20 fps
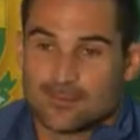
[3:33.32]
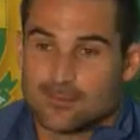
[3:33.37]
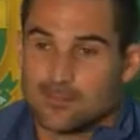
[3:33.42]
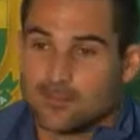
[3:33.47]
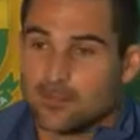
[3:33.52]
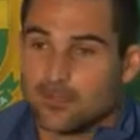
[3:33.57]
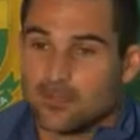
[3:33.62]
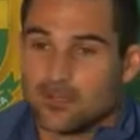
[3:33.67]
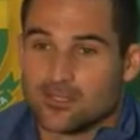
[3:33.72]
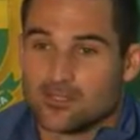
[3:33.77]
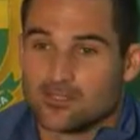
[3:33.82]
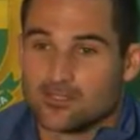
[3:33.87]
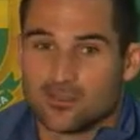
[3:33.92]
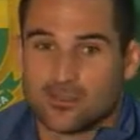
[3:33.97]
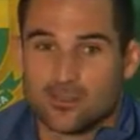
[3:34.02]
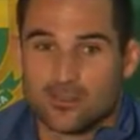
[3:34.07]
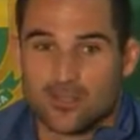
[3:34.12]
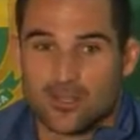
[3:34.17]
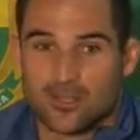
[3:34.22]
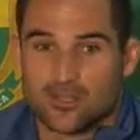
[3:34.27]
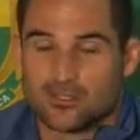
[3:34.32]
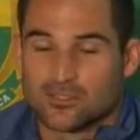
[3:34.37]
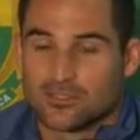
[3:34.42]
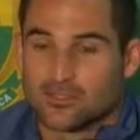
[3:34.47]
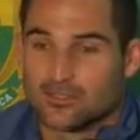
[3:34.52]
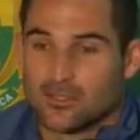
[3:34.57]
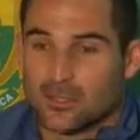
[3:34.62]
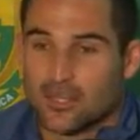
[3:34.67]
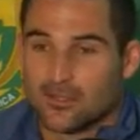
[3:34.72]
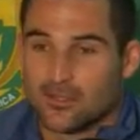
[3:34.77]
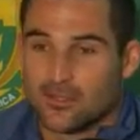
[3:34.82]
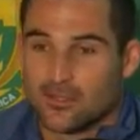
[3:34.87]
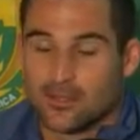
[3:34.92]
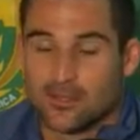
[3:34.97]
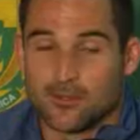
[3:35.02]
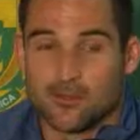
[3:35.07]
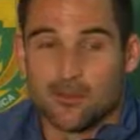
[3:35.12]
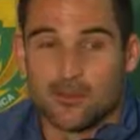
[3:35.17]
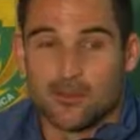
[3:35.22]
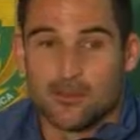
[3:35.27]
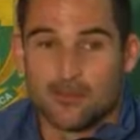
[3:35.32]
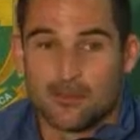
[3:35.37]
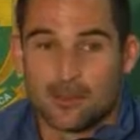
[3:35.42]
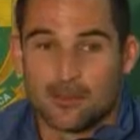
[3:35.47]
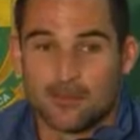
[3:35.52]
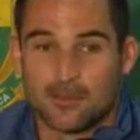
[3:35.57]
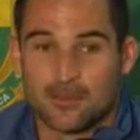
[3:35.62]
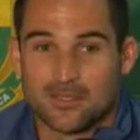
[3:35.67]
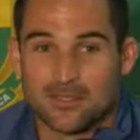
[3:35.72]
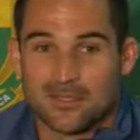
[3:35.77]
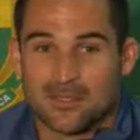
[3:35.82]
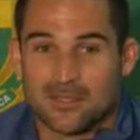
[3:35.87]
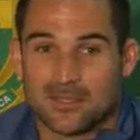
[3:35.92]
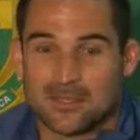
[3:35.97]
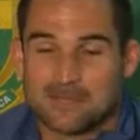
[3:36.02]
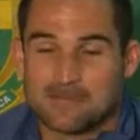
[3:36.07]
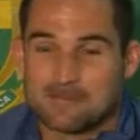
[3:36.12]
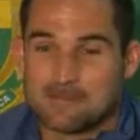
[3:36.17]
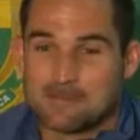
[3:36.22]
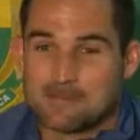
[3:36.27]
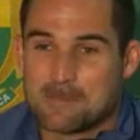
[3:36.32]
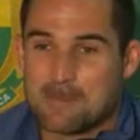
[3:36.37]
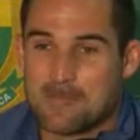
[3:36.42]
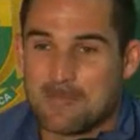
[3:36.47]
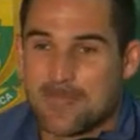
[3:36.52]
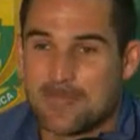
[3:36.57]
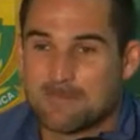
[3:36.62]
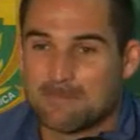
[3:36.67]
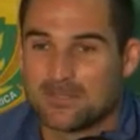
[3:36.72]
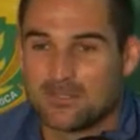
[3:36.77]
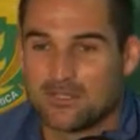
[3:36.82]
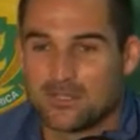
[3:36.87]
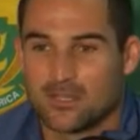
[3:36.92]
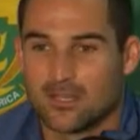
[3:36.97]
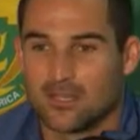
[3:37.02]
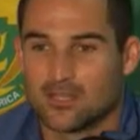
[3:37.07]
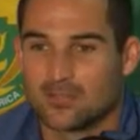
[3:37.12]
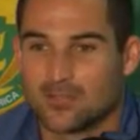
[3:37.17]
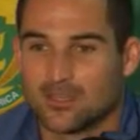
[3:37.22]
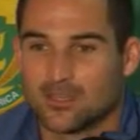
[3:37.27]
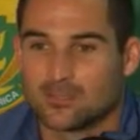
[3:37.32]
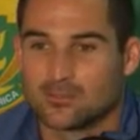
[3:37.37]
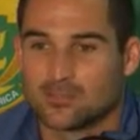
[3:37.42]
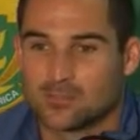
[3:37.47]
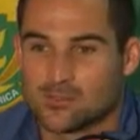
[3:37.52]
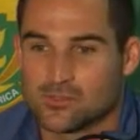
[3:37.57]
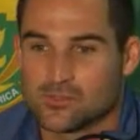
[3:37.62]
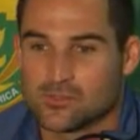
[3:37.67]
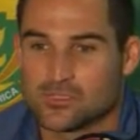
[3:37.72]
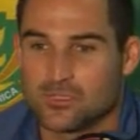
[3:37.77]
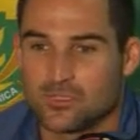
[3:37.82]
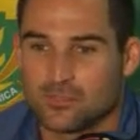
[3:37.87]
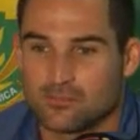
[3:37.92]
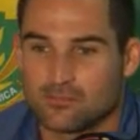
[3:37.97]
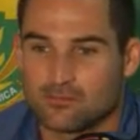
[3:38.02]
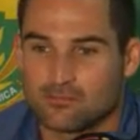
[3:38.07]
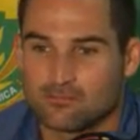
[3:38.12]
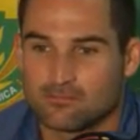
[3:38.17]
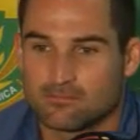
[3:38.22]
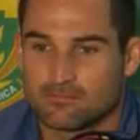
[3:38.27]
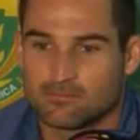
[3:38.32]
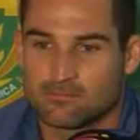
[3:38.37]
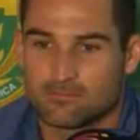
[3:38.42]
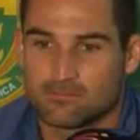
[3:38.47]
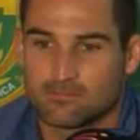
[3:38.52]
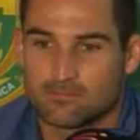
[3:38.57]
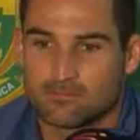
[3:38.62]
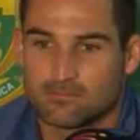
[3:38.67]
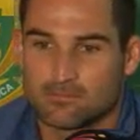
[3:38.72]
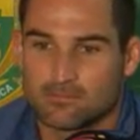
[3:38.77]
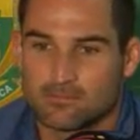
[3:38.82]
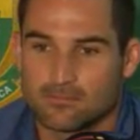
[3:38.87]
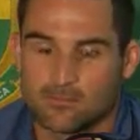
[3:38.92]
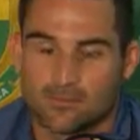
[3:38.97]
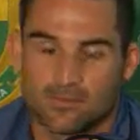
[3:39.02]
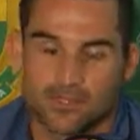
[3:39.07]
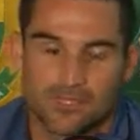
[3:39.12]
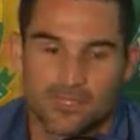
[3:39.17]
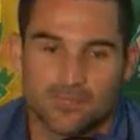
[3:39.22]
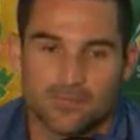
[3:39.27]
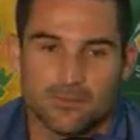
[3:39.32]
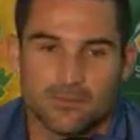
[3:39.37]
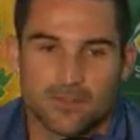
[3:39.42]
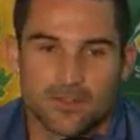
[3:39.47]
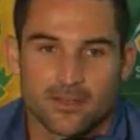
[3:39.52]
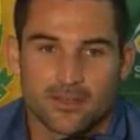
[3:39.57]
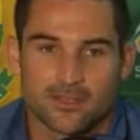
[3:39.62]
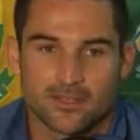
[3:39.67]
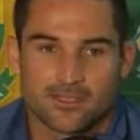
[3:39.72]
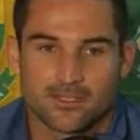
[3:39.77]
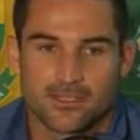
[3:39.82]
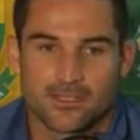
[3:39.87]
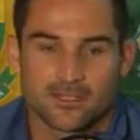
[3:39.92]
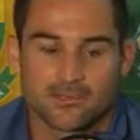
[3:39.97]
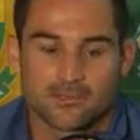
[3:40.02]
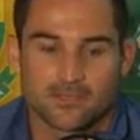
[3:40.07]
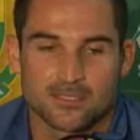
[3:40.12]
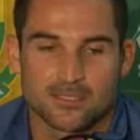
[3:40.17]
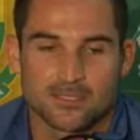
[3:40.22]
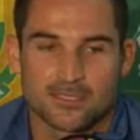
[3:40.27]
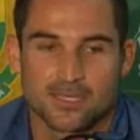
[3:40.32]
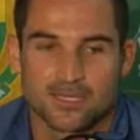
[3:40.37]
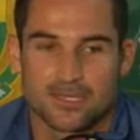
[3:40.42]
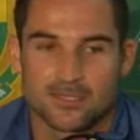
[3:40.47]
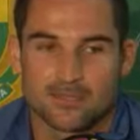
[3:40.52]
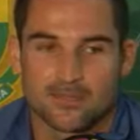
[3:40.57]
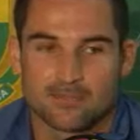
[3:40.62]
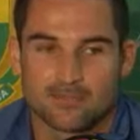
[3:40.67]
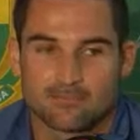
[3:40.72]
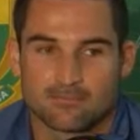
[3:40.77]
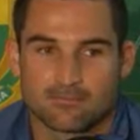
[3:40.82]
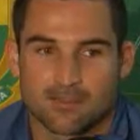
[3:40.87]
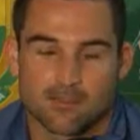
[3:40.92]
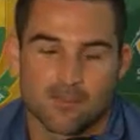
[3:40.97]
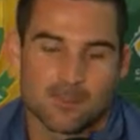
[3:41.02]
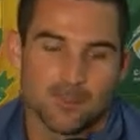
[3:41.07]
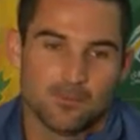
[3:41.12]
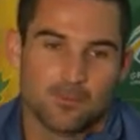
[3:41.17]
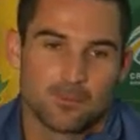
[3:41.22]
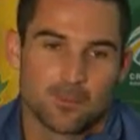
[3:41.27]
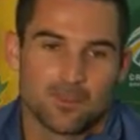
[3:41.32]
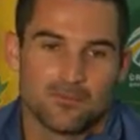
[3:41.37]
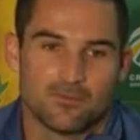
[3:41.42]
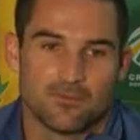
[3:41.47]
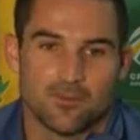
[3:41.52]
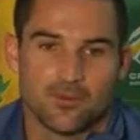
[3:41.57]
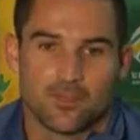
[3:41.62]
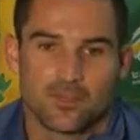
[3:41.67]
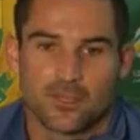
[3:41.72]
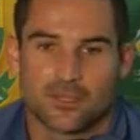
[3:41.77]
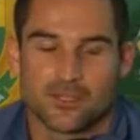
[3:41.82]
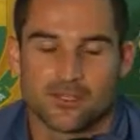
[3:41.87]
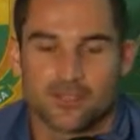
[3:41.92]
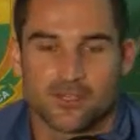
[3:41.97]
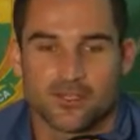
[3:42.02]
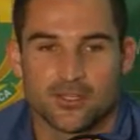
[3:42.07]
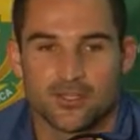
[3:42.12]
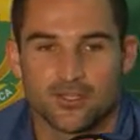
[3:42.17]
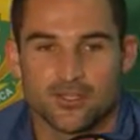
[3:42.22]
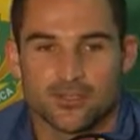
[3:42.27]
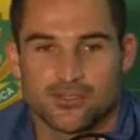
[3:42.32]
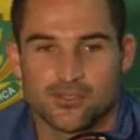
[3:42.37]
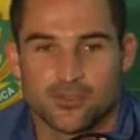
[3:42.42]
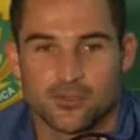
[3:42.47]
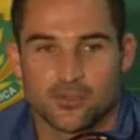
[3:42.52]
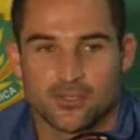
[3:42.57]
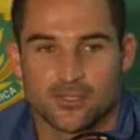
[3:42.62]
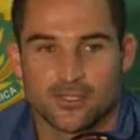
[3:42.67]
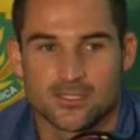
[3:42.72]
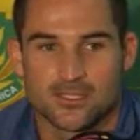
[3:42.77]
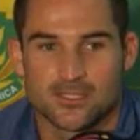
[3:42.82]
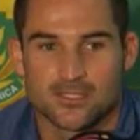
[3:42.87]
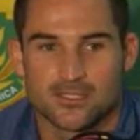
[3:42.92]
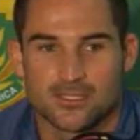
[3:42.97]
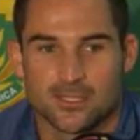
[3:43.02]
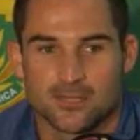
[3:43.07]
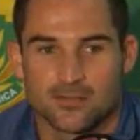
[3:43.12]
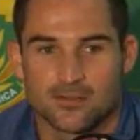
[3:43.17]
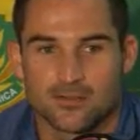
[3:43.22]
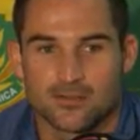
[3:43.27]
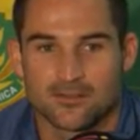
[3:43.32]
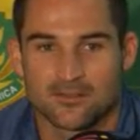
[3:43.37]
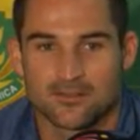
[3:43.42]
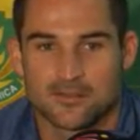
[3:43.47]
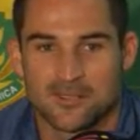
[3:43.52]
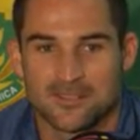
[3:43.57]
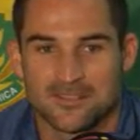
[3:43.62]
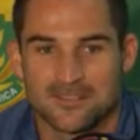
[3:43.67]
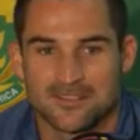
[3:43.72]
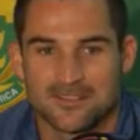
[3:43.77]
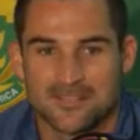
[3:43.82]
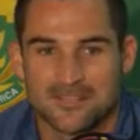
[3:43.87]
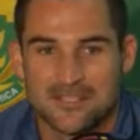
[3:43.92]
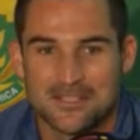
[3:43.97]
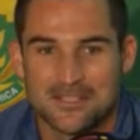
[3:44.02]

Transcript: To be honest with you, I score 100 anyway, I'm happy. But yeah, I think it was also relief and excitement. And I mean, you're playing for your country and you're scoring a test 100. I mean,